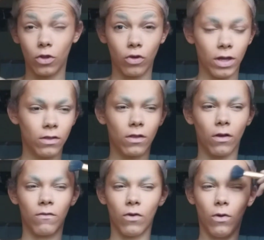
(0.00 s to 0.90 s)
the
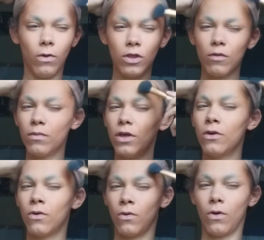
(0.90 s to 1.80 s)
strains of Orange and
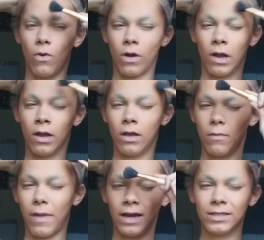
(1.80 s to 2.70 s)
Blue or
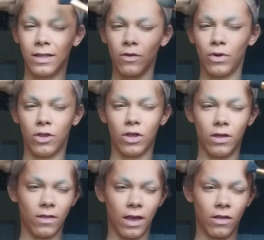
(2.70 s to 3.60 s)
Patty's Leather
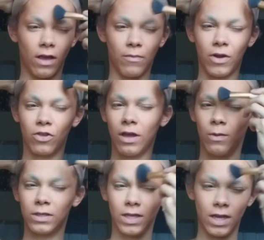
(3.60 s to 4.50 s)
Breeches as I march down the